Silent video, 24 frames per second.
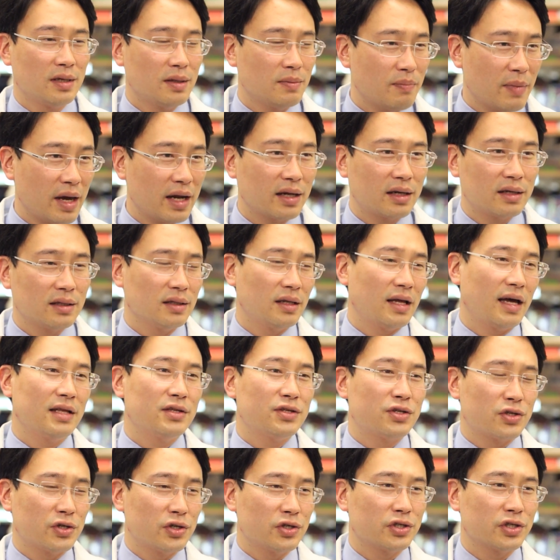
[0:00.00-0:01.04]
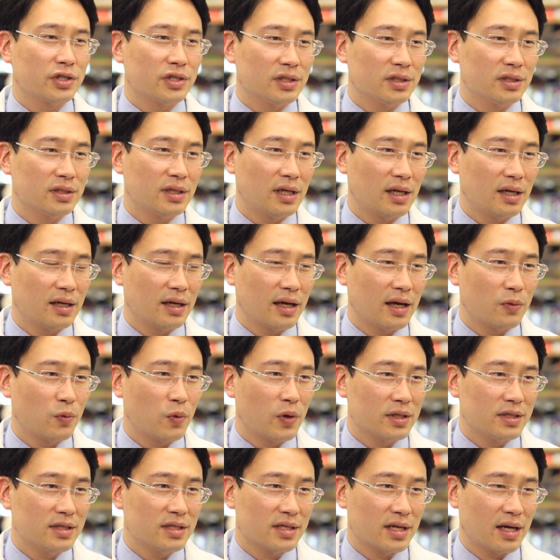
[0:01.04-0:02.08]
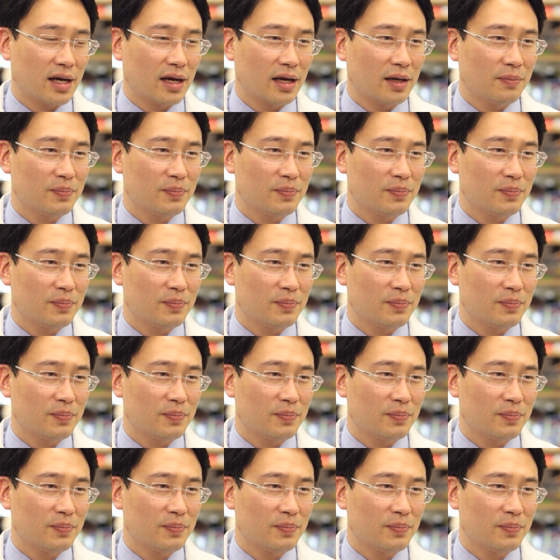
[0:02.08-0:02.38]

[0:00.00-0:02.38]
medical and surgical uh, at one time.